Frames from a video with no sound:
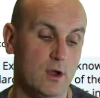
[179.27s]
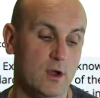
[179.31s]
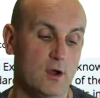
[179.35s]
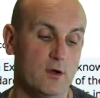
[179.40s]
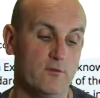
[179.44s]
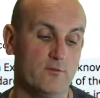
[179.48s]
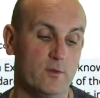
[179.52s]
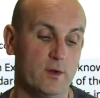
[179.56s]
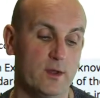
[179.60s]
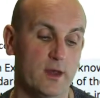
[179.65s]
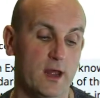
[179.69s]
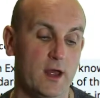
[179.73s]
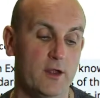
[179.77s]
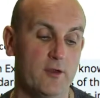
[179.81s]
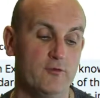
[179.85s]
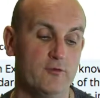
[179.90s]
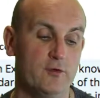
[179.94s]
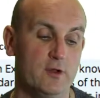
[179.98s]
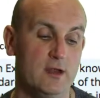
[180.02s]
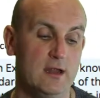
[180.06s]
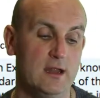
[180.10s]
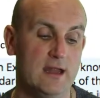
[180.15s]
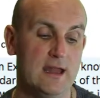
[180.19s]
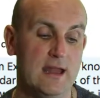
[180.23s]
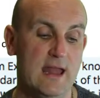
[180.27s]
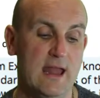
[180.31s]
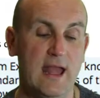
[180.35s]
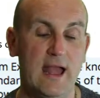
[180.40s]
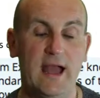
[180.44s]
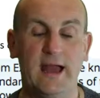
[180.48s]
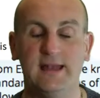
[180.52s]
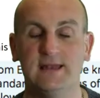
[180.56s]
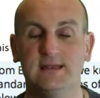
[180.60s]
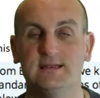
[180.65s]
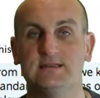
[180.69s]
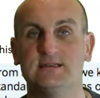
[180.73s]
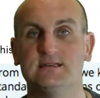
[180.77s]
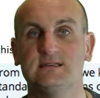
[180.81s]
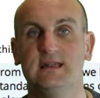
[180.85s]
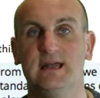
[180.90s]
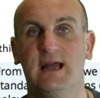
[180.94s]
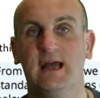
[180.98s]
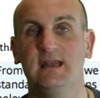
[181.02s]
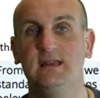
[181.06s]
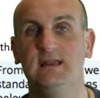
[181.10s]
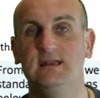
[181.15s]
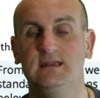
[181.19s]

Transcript: of 100 and a standard